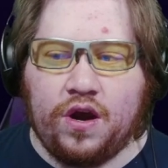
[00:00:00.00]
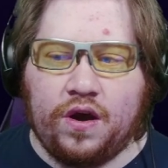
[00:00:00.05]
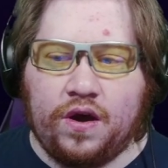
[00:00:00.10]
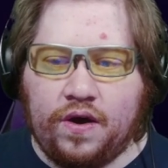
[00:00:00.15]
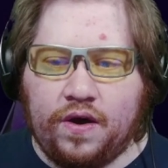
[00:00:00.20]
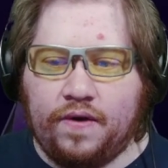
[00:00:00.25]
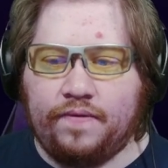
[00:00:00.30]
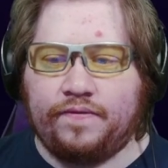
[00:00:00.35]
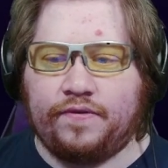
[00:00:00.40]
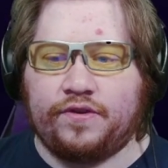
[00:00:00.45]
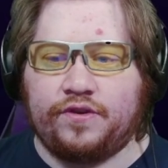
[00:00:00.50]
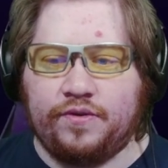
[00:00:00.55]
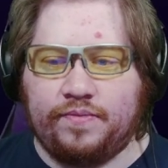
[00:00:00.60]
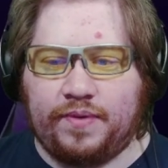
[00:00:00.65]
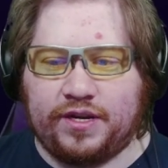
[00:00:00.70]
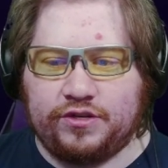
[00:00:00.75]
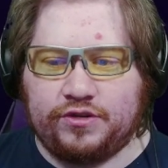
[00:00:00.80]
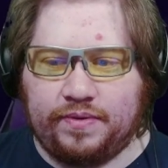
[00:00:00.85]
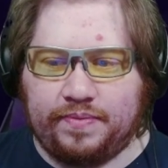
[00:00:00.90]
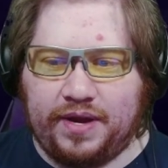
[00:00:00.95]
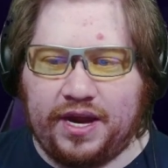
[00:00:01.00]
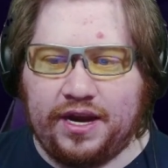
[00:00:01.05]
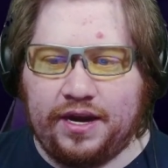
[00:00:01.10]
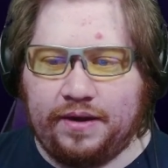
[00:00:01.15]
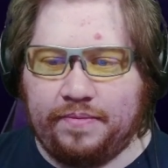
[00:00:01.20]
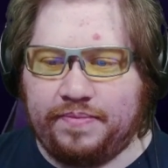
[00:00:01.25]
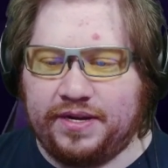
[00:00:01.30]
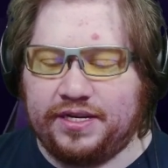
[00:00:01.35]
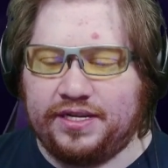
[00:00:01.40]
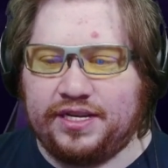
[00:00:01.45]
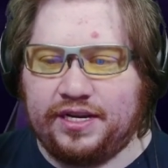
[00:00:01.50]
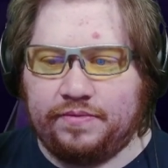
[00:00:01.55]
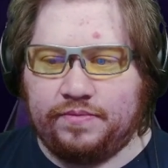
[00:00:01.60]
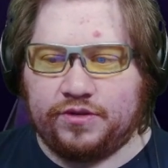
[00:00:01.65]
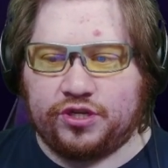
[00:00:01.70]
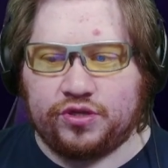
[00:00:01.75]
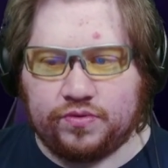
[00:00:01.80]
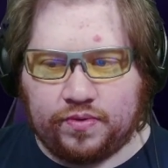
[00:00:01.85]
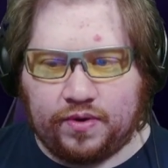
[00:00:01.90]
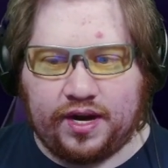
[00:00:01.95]
over to my stream editing PC,
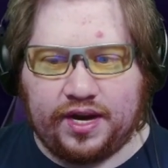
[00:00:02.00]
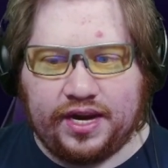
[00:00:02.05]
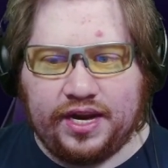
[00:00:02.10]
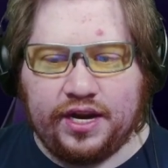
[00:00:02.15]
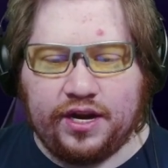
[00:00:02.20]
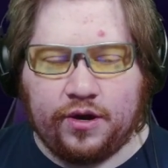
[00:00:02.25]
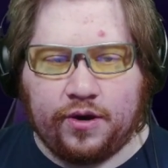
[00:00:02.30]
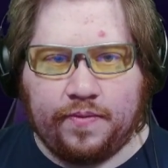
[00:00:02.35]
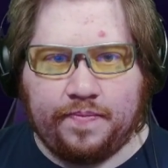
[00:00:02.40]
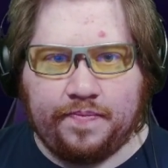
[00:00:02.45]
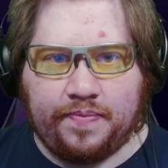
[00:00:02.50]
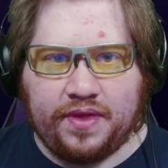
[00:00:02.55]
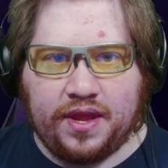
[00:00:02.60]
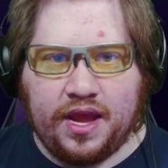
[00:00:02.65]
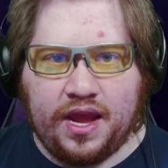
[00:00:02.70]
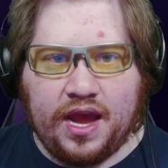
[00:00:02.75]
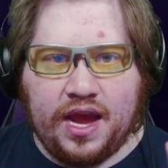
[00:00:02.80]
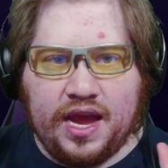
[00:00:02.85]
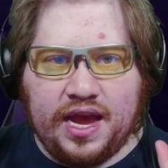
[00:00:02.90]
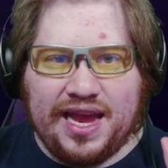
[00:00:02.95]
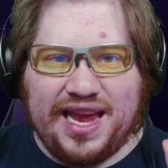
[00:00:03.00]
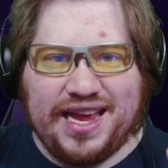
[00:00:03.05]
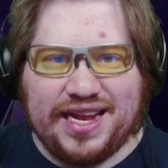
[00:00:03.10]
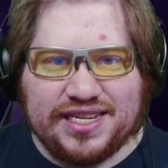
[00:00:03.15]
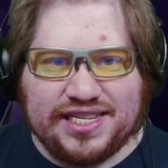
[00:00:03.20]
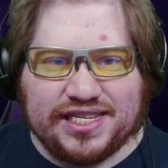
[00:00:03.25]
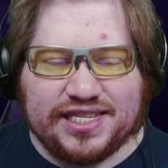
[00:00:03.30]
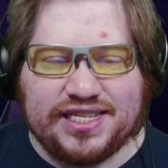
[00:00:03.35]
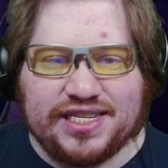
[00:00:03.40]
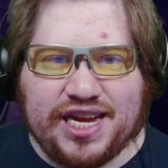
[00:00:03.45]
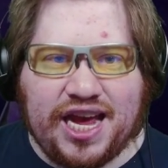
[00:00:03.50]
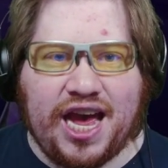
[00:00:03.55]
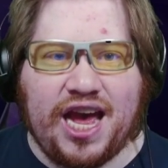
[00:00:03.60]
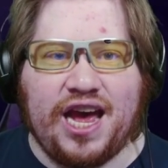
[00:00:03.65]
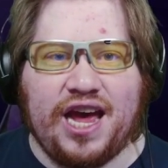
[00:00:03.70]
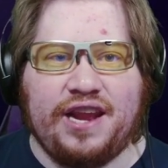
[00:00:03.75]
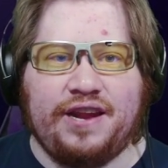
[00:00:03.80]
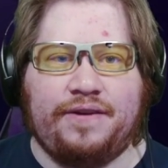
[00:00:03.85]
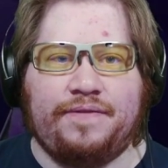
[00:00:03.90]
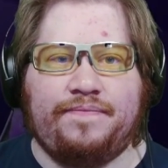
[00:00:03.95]
which is right here.
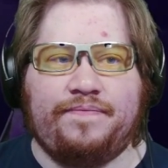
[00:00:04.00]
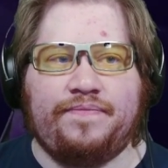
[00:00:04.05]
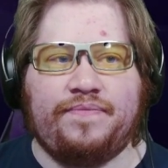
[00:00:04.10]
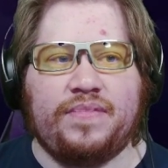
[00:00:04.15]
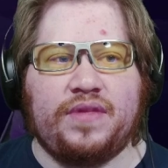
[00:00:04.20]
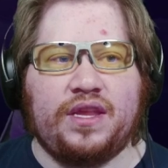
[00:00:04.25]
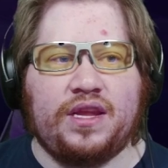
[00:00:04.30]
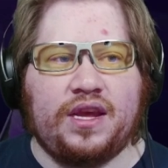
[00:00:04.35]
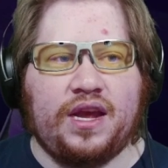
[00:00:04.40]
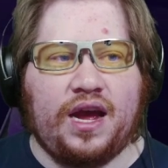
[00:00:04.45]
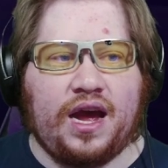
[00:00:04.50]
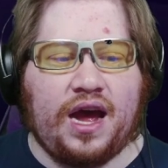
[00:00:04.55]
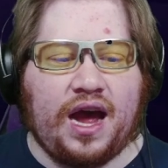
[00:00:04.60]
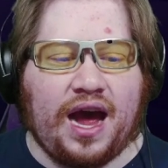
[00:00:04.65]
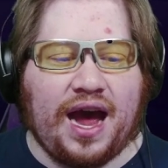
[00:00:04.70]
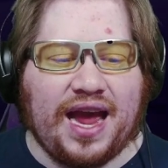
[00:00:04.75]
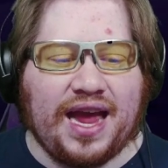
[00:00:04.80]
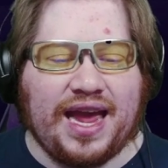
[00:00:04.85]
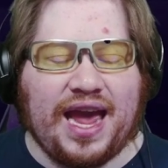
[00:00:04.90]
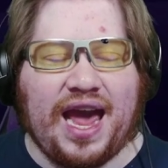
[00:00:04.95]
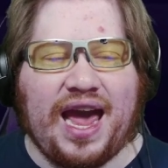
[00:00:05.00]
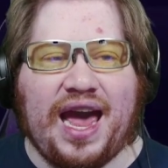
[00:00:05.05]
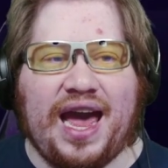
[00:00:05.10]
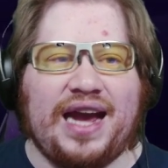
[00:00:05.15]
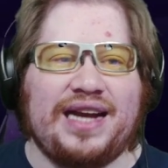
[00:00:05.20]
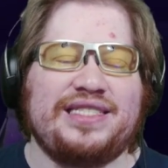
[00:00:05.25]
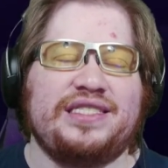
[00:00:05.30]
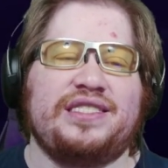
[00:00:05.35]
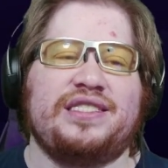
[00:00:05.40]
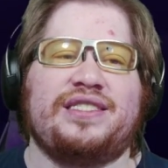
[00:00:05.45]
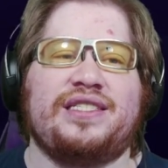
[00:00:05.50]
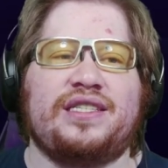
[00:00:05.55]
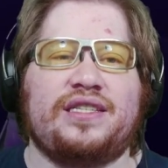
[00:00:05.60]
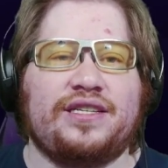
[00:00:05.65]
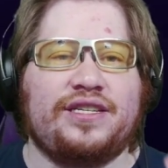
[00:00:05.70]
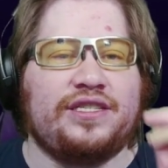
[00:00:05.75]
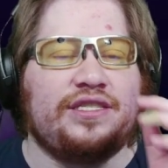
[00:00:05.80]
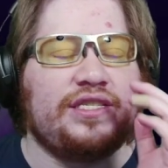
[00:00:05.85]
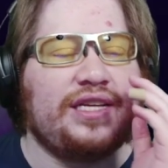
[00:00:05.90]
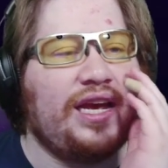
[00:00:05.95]
Instead, I
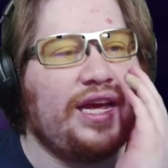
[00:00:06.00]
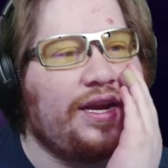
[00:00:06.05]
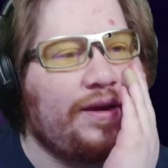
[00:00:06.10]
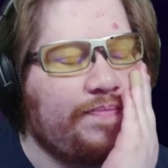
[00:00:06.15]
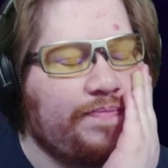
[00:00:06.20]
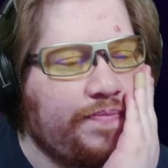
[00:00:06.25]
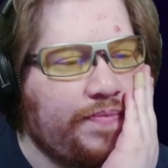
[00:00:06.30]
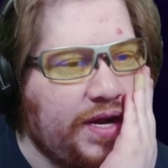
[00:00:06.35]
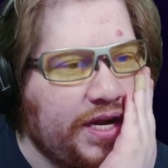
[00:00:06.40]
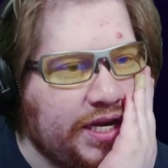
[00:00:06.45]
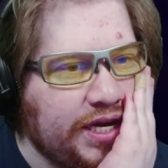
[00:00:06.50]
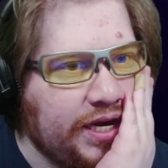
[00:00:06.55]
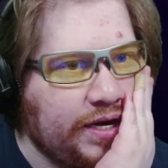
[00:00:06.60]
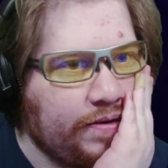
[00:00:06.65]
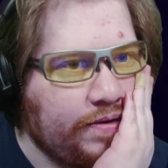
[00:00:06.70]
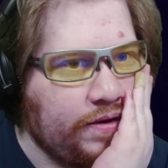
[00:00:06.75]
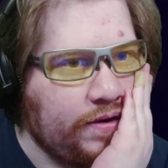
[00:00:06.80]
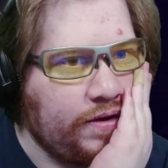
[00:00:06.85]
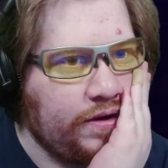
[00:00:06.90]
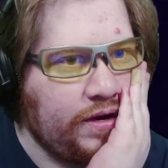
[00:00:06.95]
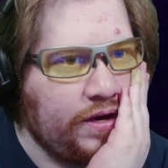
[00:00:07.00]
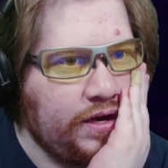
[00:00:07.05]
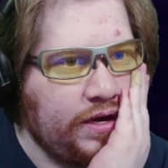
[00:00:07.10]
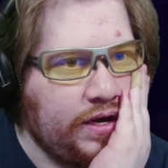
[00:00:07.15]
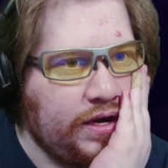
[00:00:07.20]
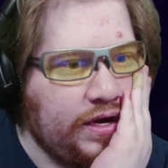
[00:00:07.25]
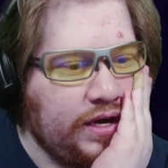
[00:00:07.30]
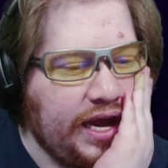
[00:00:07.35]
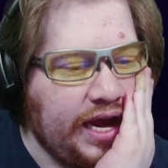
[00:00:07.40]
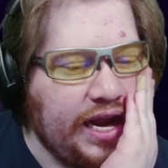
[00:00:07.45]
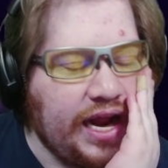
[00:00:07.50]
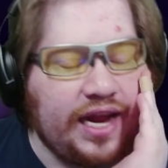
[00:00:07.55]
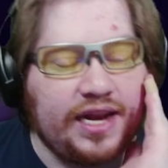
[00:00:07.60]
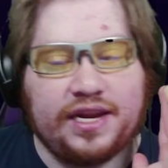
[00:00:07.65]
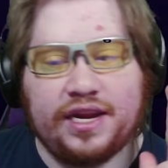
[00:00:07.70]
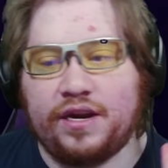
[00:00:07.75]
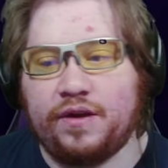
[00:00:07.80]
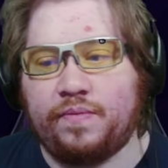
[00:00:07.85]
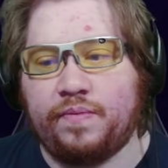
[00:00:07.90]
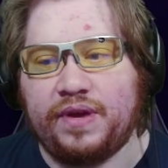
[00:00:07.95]
accidentally hit a button, and I
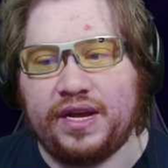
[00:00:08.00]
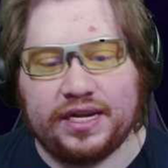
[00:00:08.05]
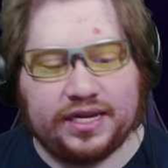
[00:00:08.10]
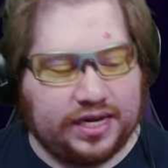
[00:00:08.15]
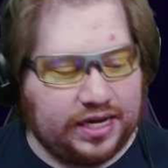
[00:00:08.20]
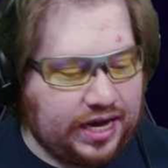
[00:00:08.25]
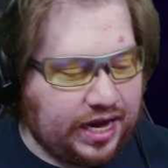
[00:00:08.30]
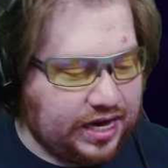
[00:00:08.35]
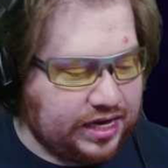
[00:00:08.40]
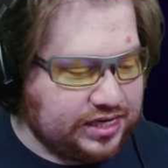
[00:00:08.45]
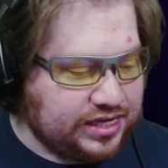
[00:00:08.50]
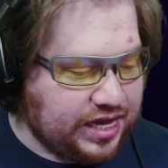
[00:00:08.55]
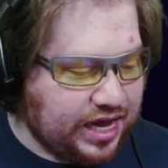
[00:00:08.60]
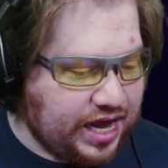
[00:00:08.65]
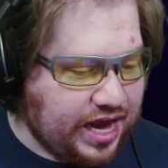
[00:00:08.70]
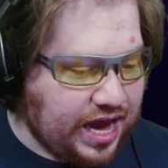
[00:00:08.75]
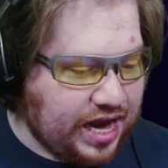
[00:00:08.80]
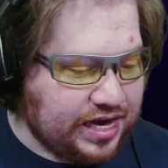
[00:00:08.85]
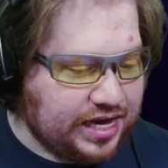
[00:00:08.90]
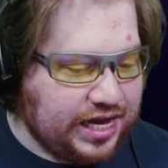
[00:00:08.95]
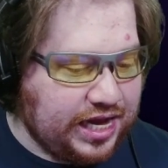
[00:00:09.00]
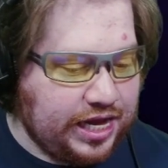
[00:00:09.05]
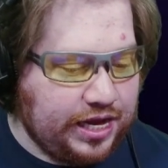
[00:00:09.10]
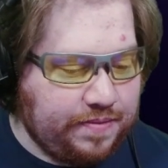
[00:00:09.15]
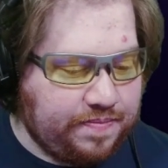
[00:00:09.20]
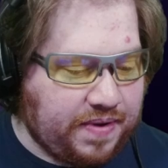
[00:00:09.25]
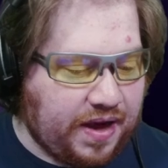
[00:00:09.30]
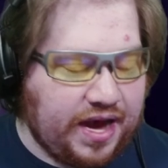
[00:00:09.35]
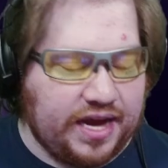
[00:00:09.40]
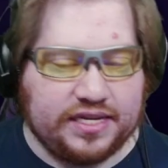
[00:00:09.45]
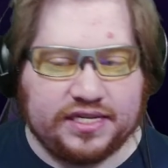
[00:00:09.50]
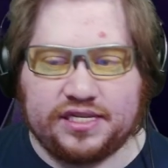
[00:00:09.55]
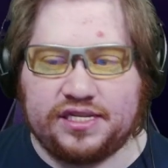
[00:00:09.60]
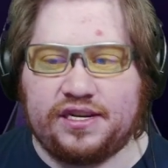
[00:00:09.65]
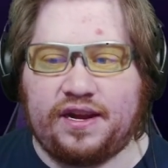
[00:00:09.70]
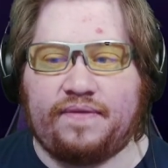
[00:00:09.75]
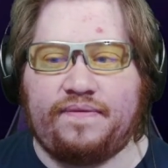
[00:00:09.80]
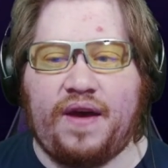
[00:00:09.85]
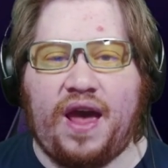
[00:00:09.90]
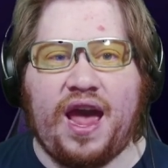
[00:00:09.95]
didn't realize they had keybinds and
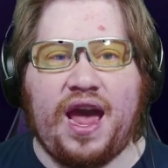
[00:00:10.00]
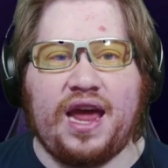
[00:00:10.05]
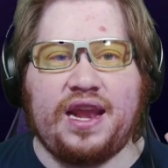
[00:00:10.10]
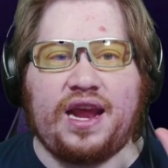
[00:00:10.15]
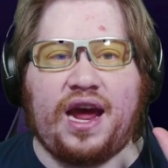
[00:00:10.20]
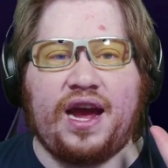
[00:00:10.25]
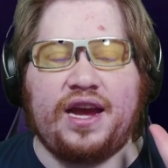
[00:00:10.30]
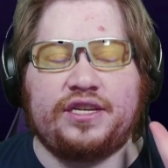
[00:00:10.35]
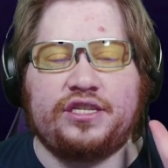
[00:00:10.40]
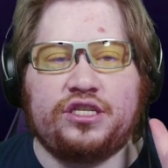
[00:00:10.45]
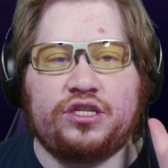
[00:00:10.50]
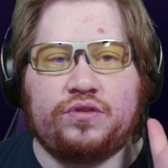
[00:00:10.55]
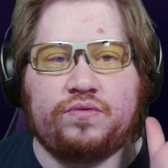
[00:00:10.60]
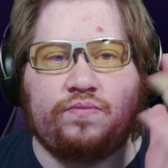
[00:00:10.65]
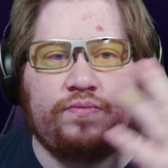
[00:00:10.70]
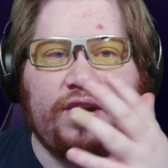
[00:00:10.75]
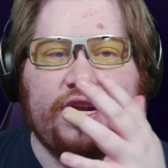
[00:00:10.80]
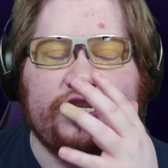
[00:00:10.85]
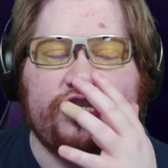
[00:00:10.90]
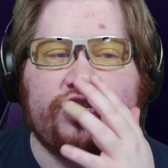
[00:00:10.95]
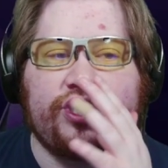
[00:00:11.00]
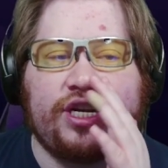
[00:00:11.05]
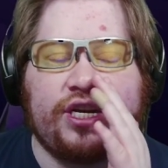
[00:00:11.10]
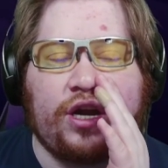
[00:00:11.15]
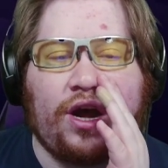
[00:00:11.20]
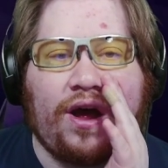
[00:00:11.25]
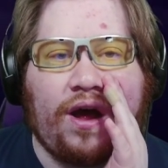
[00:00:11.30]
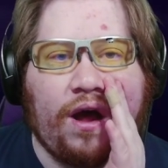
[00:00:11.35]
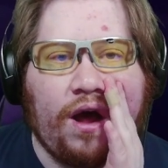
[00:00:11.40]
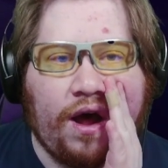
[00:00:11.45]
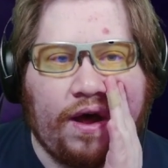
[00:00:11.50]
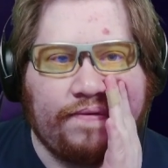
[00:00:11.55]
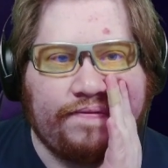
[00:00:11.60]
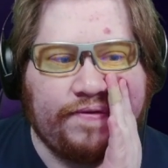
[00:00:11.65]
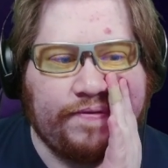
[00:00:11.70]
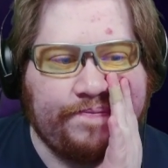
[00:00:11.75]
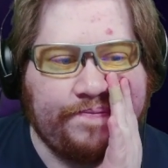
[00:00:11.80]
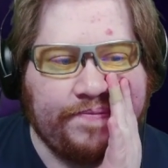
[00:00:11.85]
stuff, and I switched it off.